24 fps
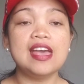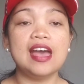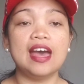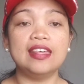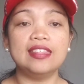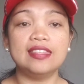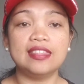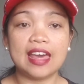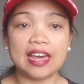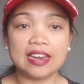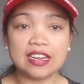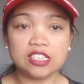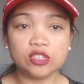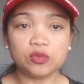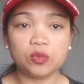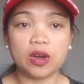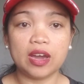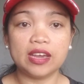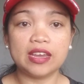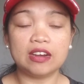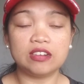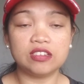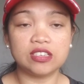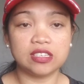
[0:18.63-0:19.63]
and that is
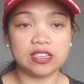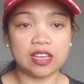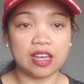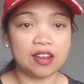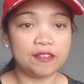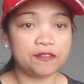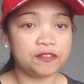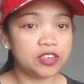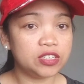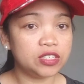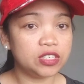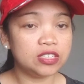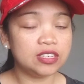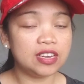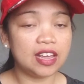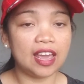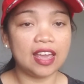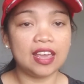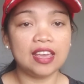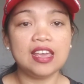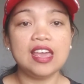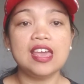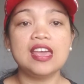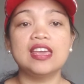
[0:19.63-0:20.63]
why our setup for
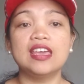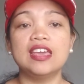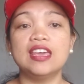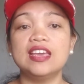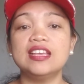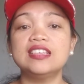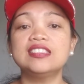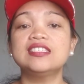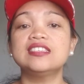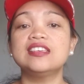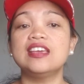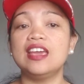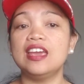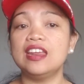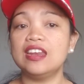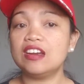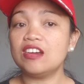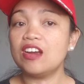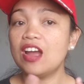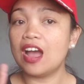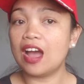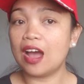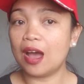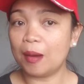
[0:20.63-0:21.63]
today is in
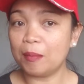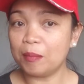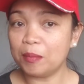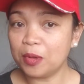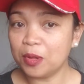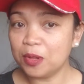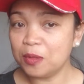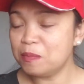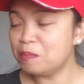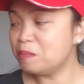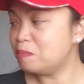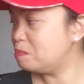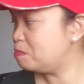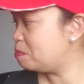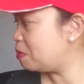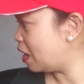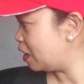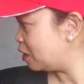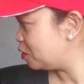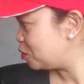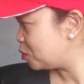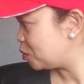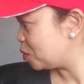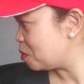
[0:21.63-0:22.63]
our humble
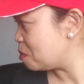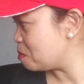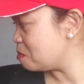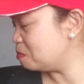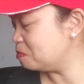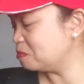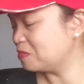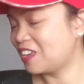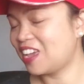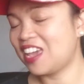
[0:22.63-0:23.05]
bedroom.